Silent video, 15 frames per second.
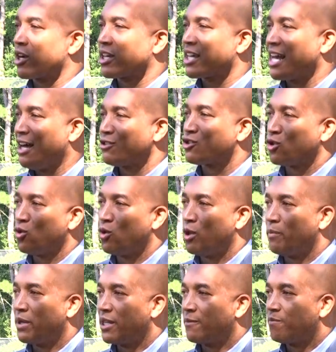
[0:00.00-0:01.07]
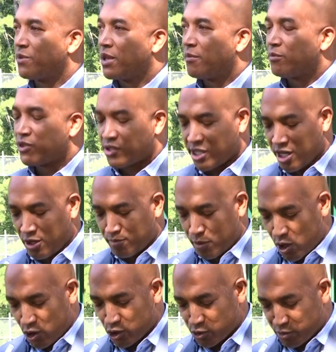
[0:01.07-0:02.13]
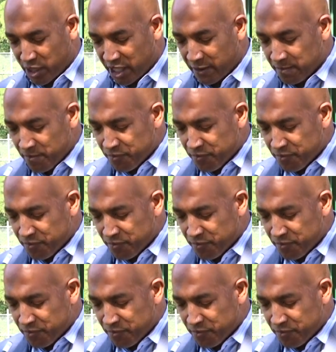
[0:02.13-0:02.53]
Councilwoman Michelle Mosby,